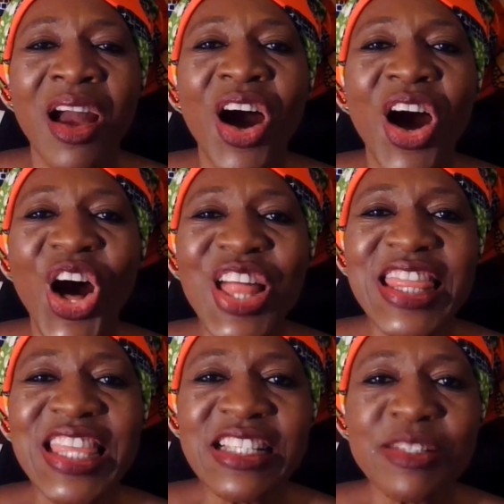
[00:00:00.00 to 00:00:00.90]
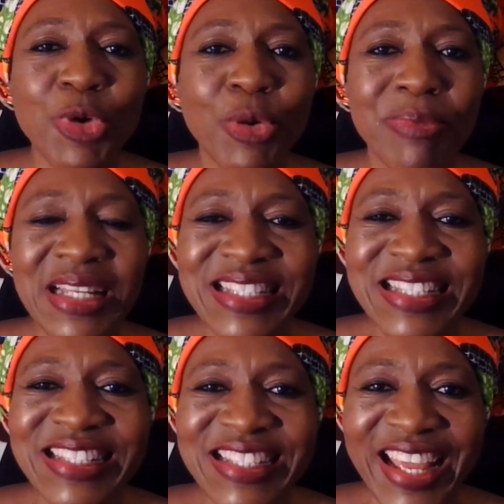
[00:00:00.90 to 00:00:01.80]
On this
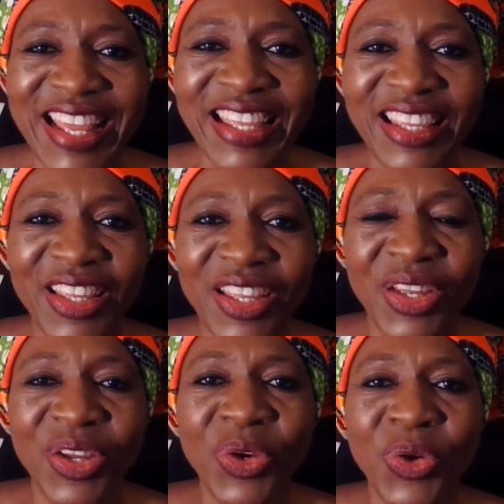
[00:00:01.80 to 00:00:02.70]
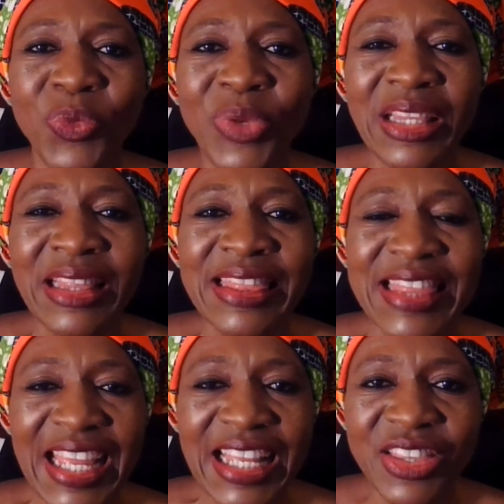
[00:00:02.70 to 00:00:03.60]
momentous day, we
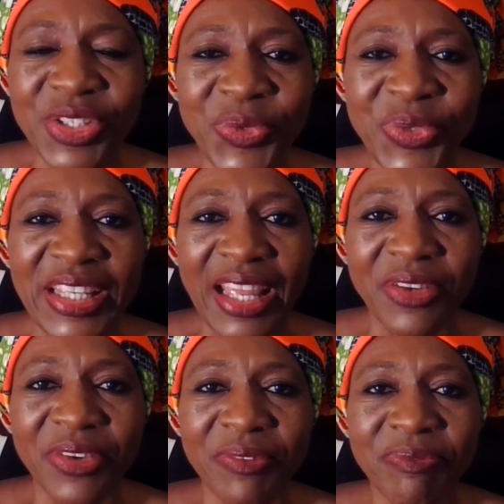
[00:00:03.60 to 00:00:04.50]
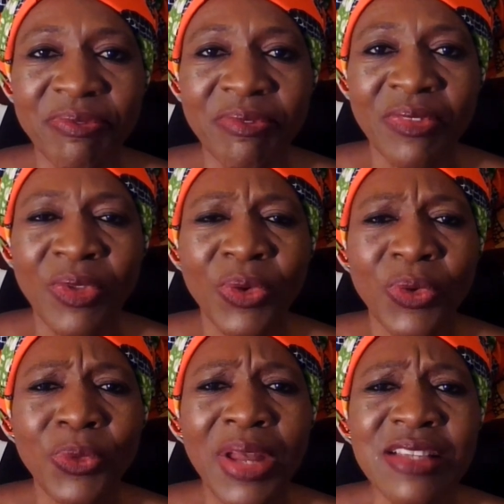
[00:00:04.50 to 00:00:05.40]
thank the Creator
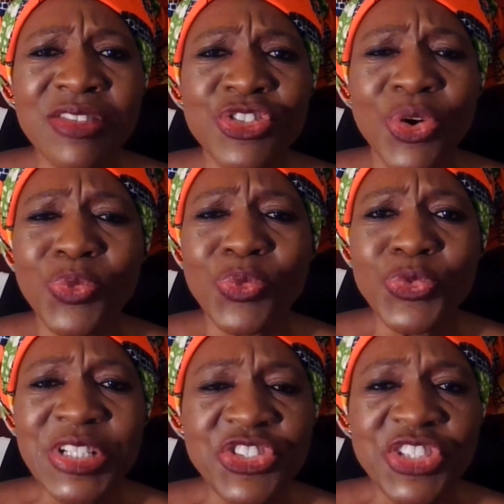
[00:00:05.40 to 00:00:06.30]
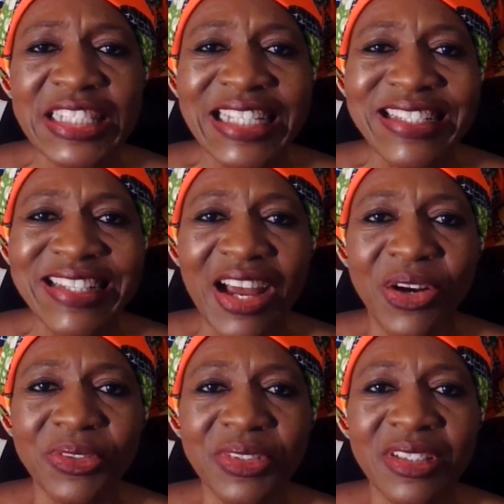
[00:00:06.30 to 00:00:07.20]
who has so richly
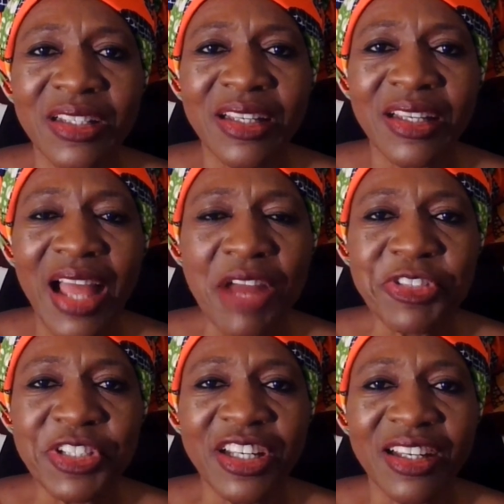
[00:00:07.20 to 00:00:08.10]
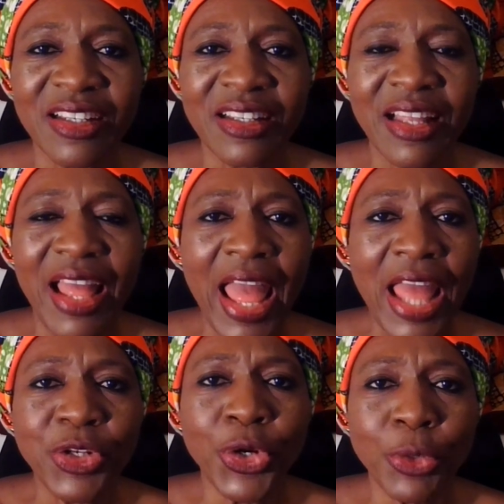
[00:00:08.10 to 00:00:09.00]
endowed Africa
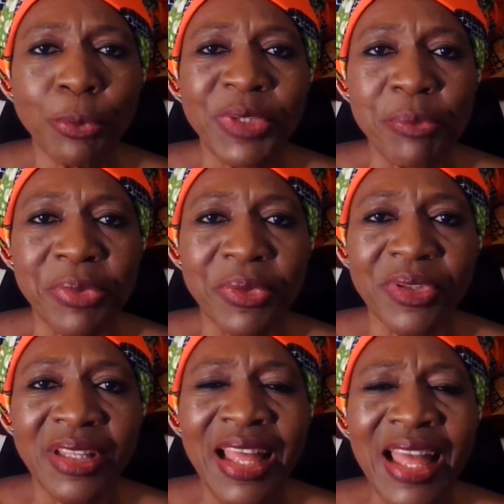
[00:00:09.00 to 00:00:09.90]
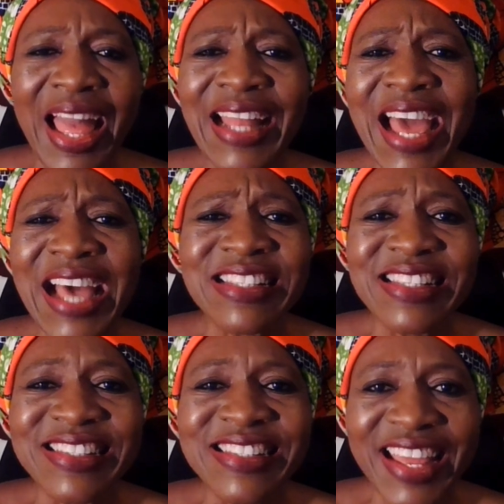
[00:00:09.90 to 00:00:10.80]
and her people and has
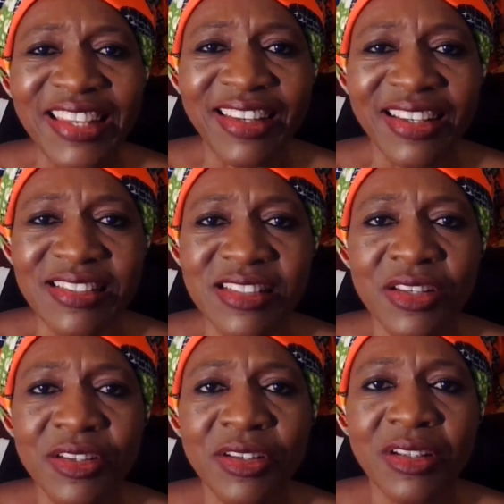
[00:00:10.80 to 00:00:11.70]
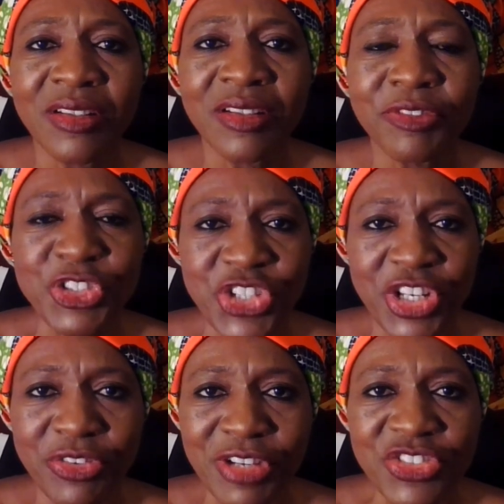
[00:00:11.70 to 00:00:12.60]
sustained us for
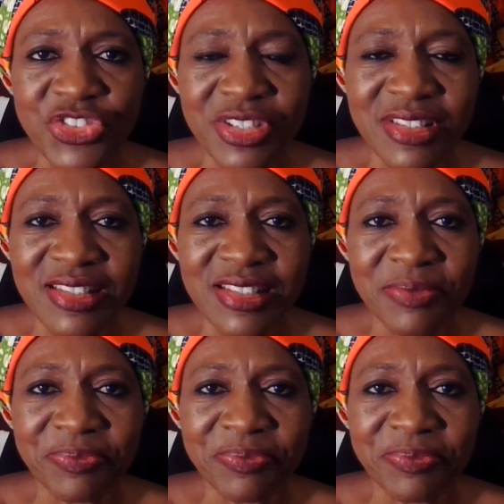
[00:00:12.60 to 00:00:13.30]
generations.